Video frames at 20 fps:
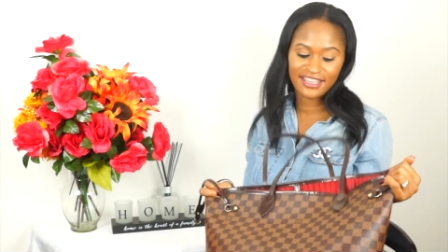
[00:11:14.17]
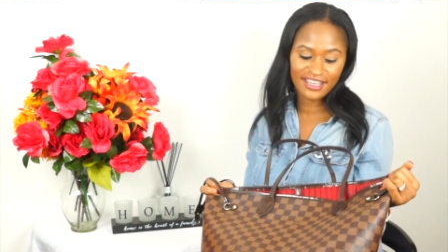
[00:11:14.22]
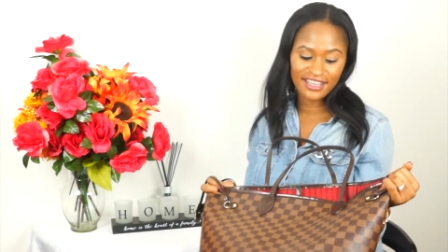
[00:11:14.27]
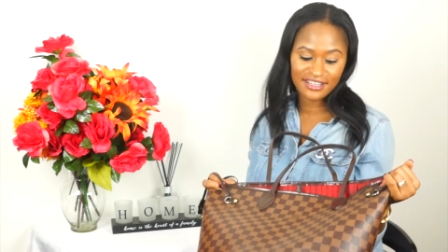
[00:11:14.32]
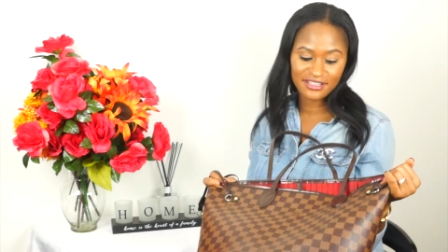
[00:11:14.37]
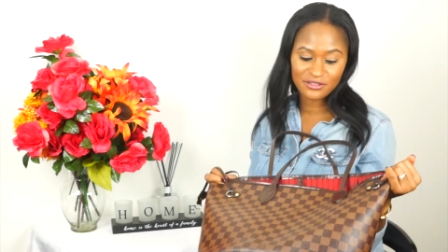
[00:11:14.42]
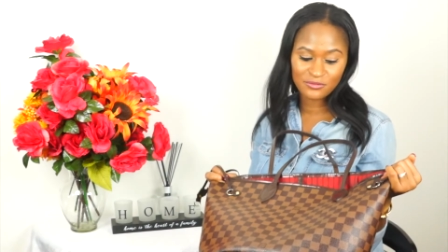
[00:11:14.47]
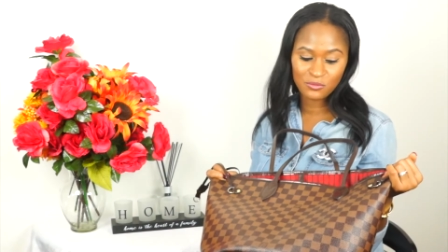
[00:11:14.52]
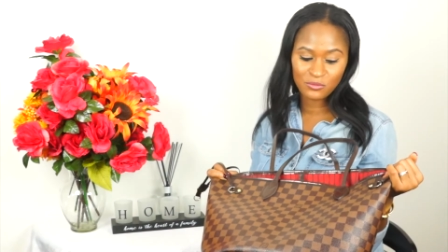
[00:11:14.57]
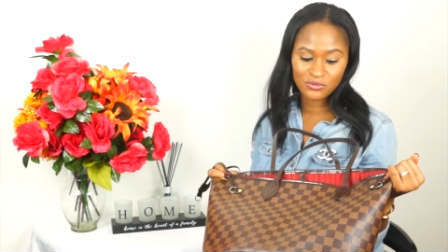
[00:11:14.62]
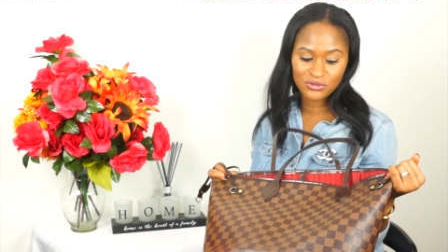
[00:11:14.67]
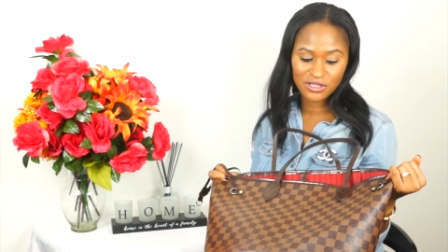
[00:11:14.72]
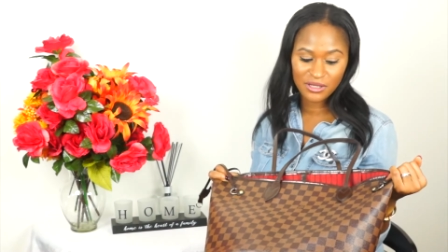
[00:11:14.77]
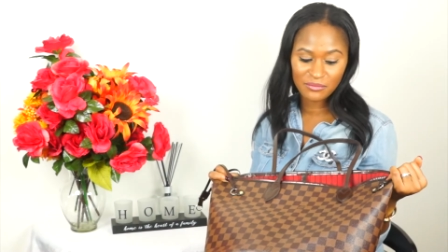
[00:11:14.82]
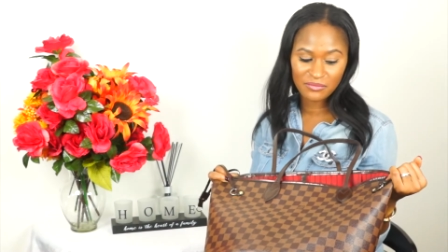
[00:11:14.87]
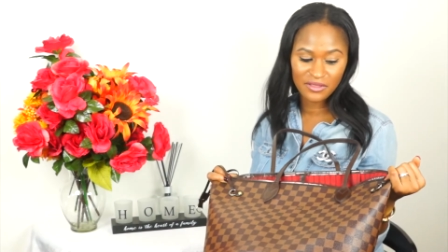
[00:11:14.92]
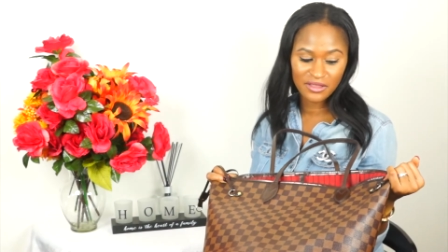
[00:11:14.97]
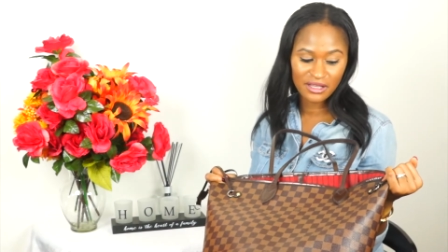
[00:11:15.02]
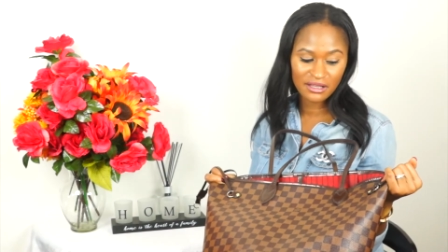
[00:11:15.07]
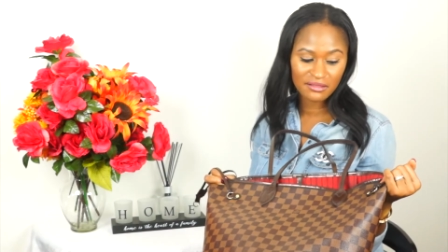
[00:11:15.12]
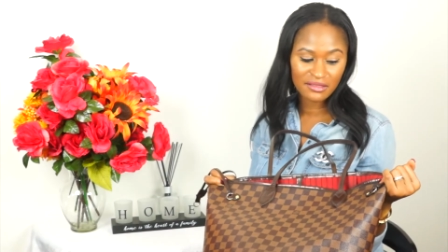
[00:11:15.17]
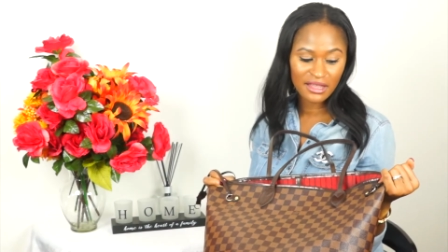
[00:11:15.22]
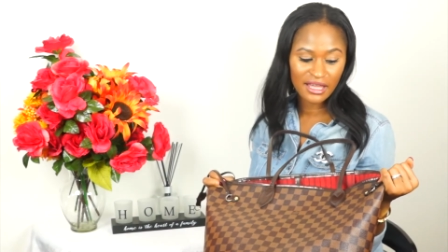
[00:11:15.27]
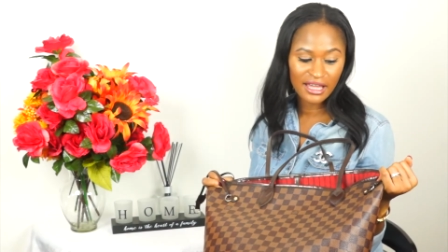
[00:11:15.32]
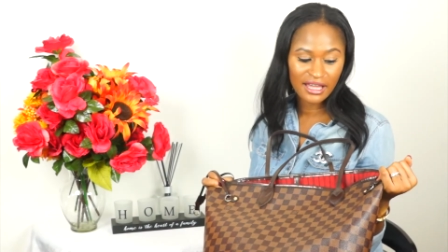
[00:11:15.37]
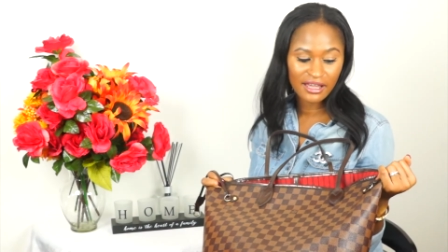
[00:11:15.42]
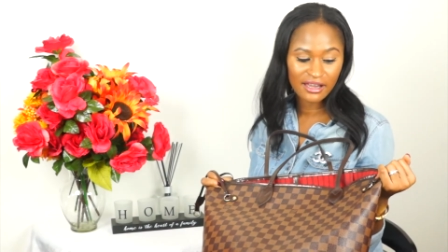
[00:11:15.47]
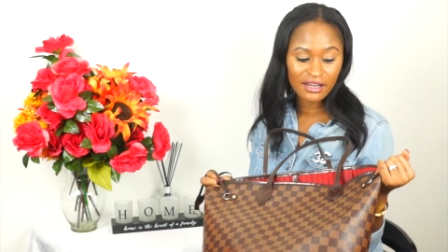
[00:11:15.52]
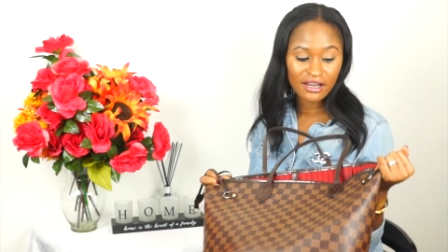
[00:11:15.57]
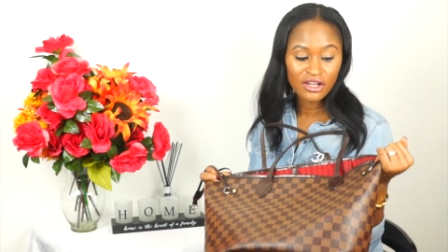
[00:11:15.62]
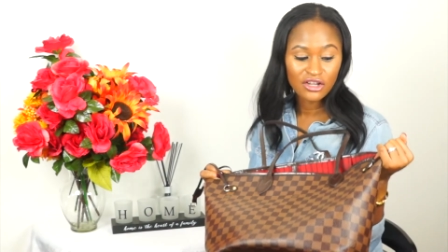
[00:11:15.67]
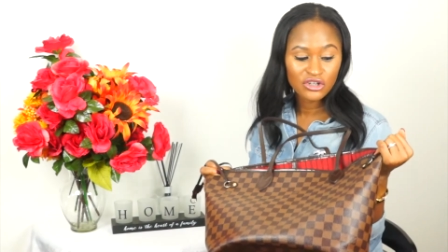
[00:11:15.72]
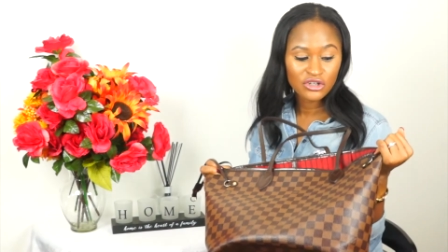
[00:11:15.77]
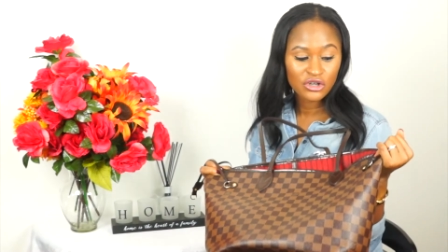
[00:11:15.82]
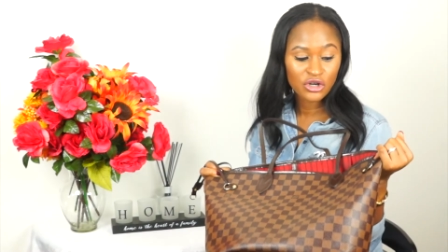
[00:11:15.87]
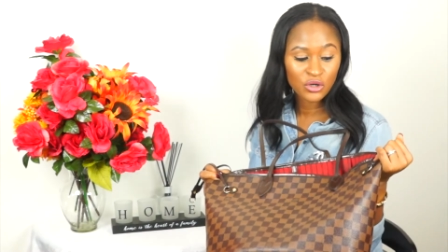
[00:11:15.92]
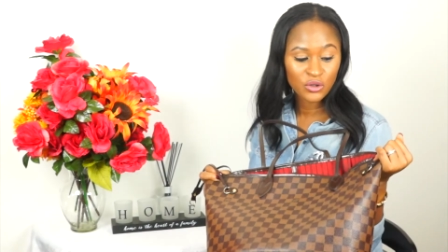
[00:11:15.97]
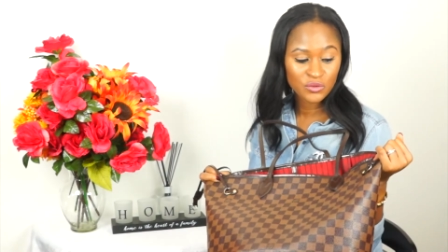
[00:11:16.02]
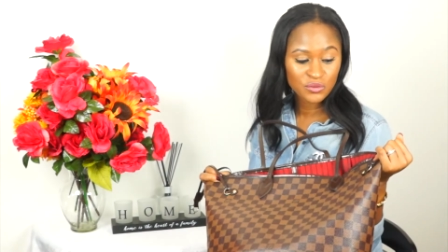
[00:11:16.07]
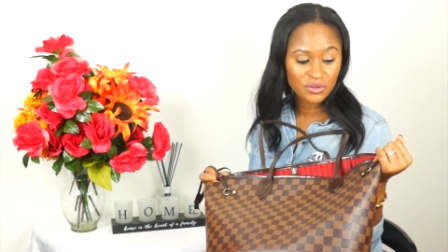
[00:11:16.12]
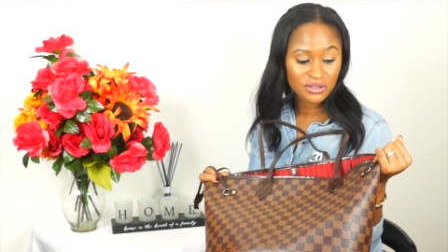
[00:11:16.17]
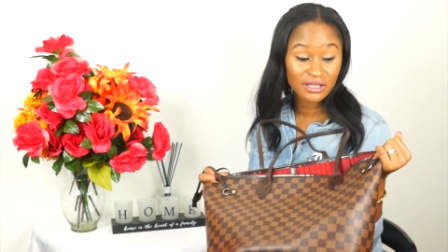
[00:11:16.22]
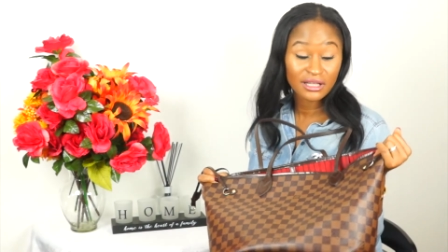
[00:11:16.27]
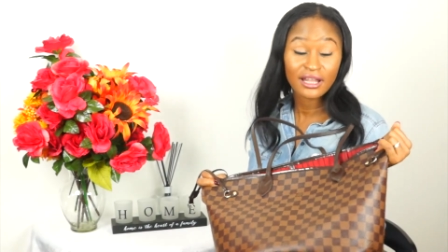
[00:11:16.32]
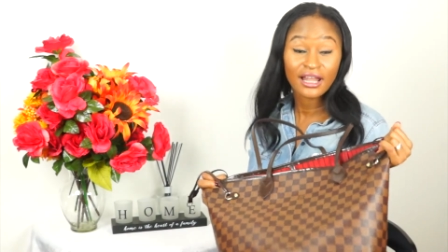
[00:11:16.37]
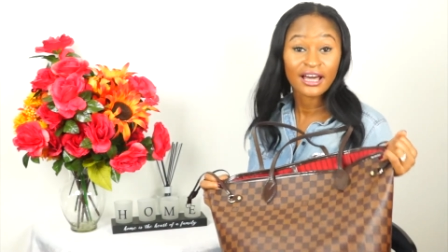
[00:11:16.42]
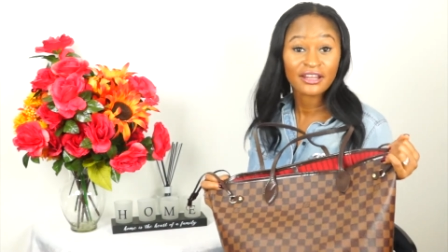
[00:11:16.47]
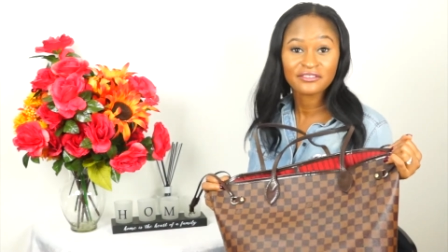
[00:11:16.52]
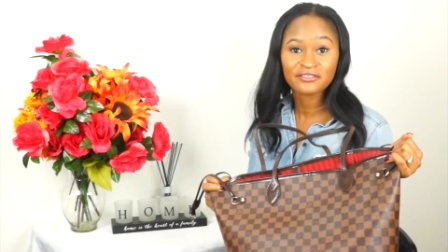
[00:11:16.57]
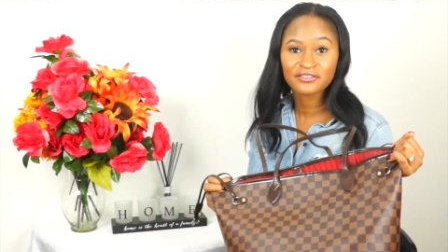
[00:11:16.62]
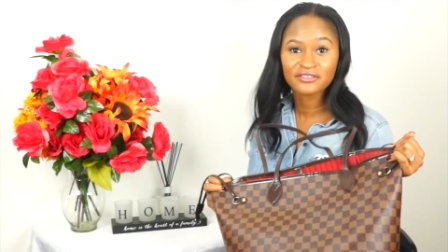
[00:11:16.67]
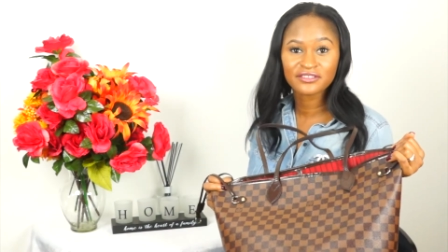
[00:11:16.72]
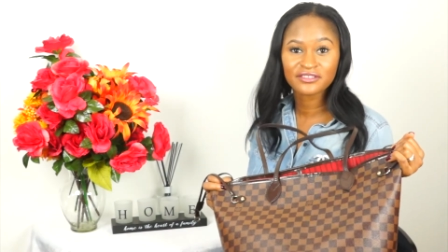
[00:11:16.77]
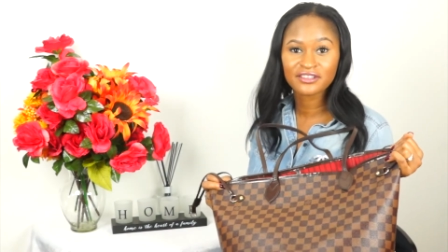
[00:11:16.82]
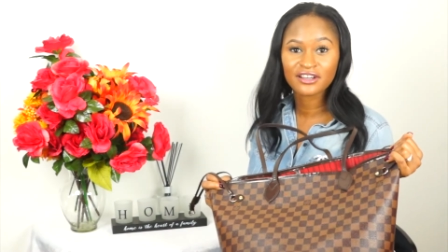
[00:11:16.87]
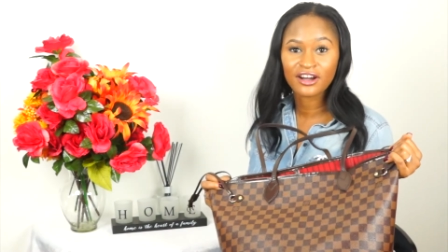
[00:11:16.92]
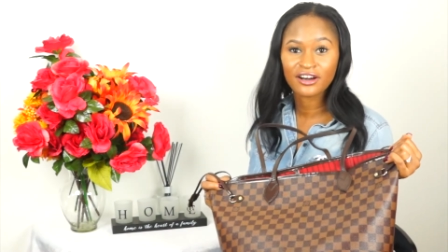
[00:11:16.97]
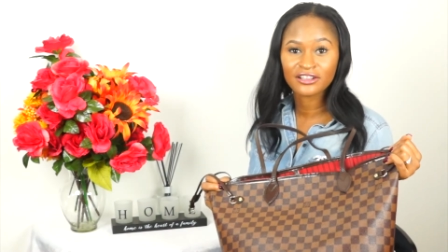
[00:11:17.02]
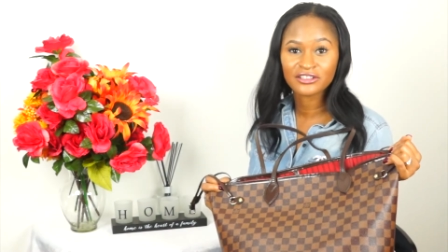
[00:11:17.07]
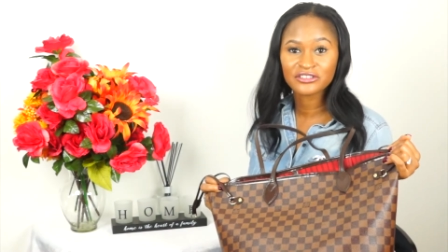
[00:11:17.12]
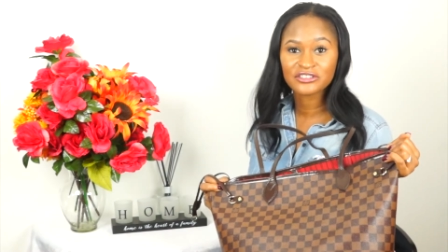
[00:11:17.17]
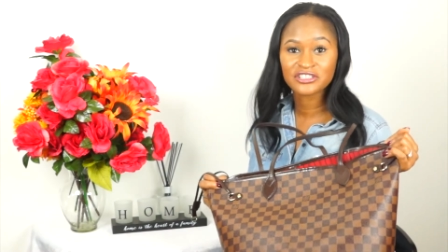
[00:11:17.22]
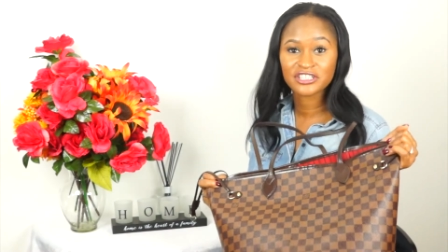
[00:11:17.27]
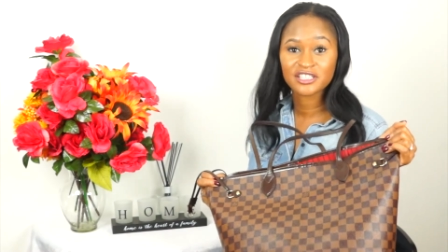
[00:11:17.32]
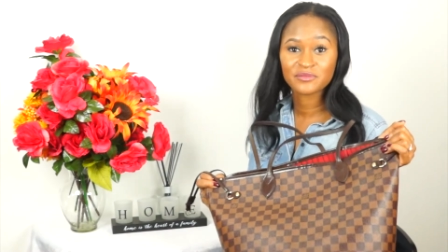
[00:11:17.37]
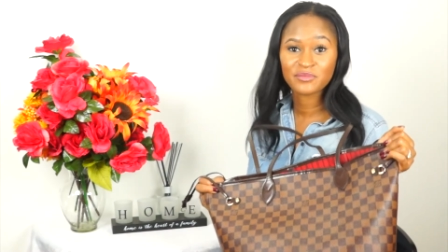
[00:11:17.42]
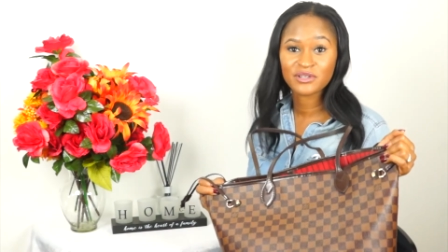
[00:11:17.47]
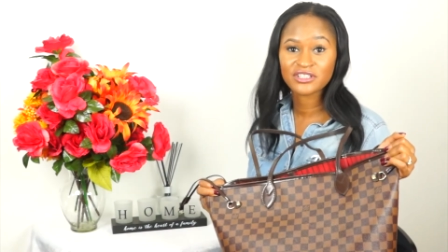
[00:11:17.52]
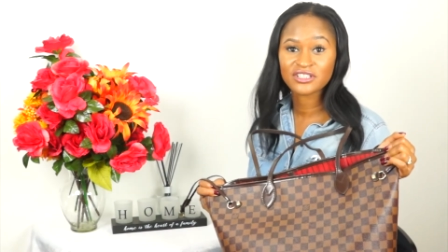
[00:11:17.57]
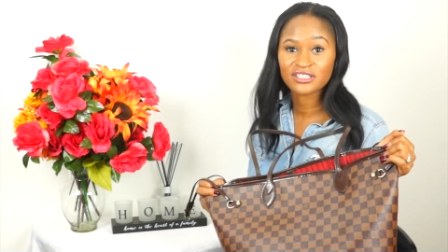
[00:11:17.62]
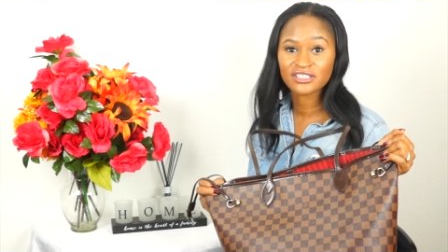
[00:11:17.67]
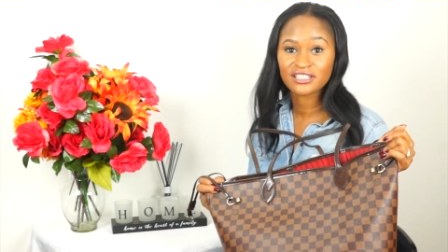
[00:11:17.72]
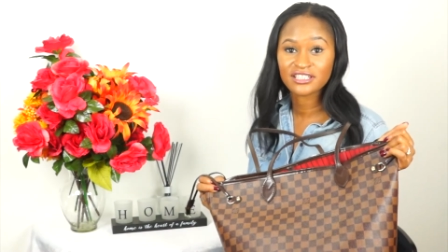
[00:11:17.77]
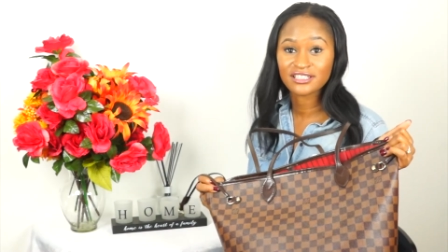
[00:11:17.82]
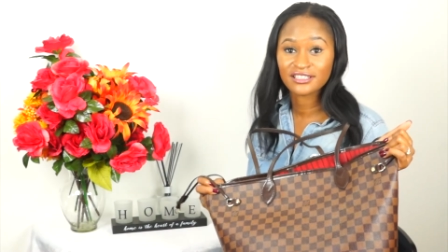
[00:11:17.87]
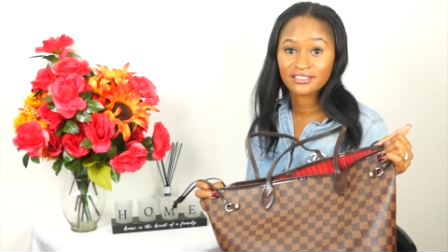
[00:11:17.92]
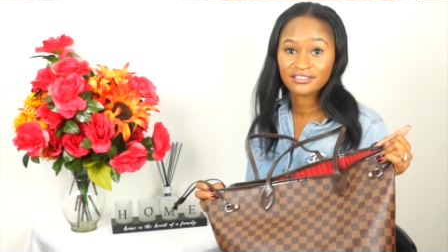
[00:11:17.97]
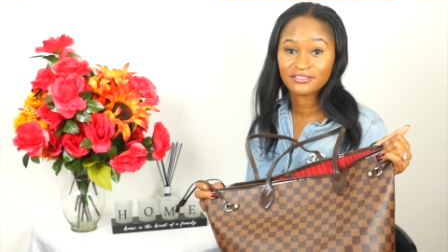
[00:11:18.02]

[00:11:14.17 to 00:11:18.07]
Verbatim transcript: it's something that goes with a lot of colors, especially